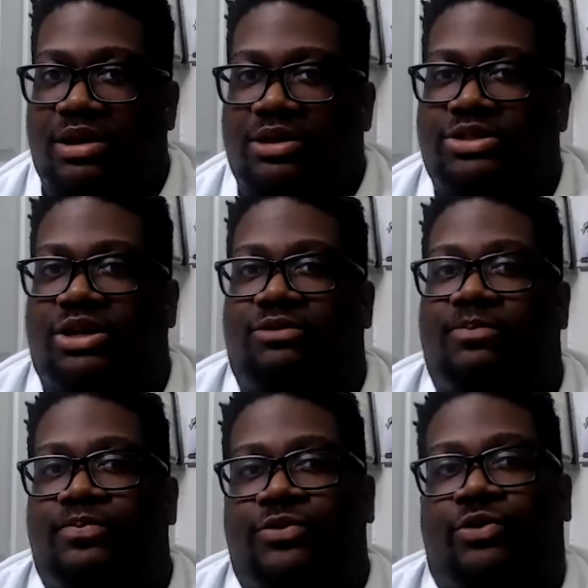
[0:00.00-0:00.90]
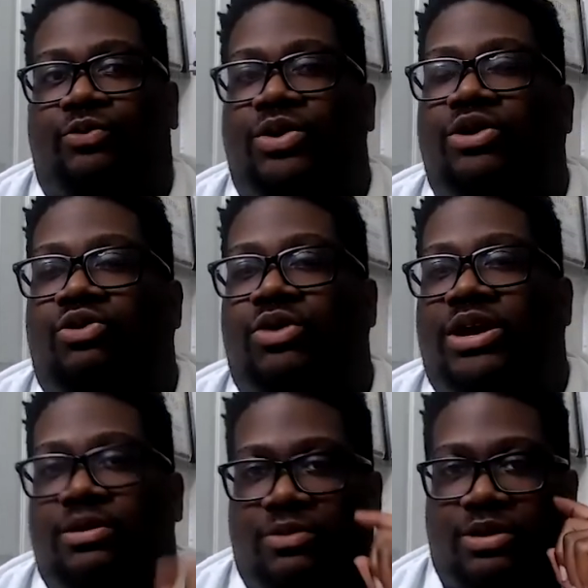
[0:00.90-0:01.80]
So real
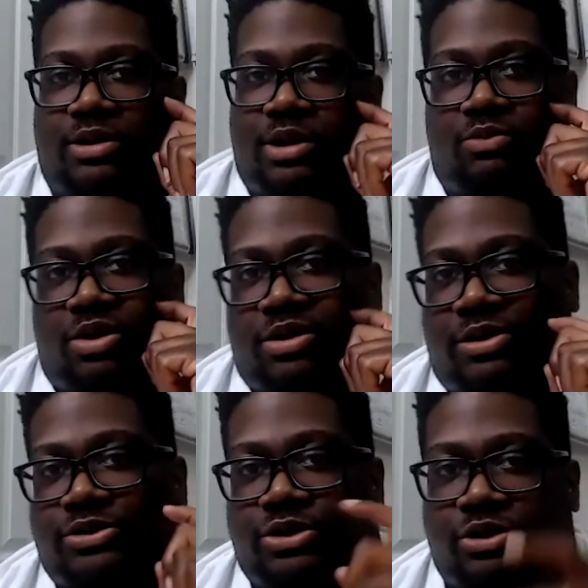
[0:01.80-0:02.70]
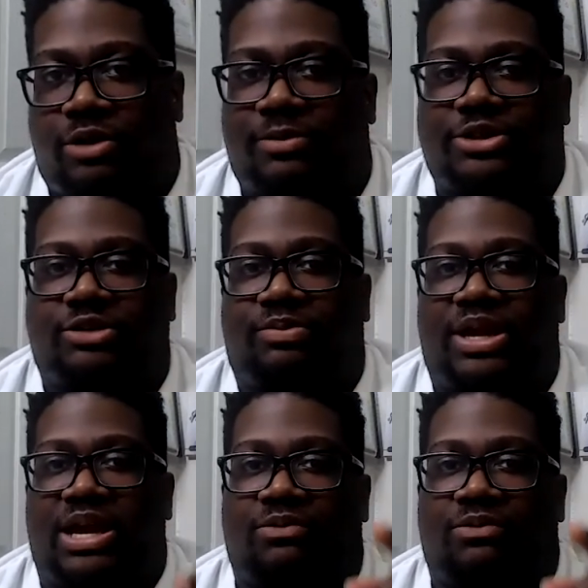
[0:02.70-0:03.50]
quick, we're gonna go to a commercial break,